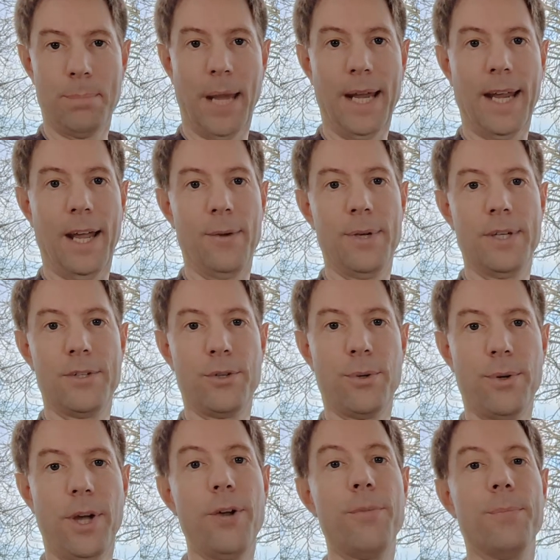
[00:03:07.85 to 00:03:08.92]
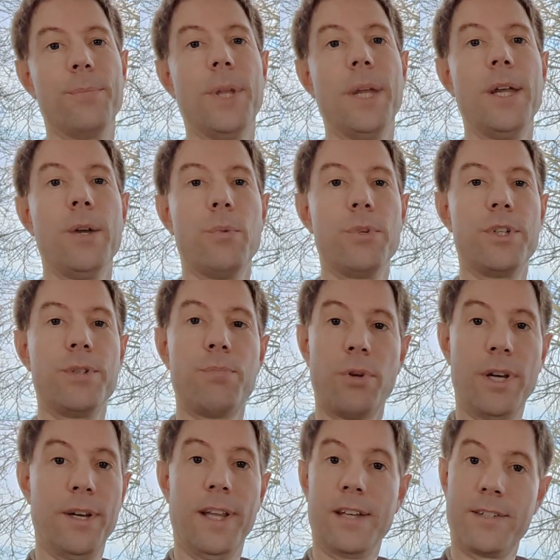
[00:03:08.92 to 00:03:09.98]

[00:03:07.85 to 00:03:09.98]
back out into your home, which is brilliant.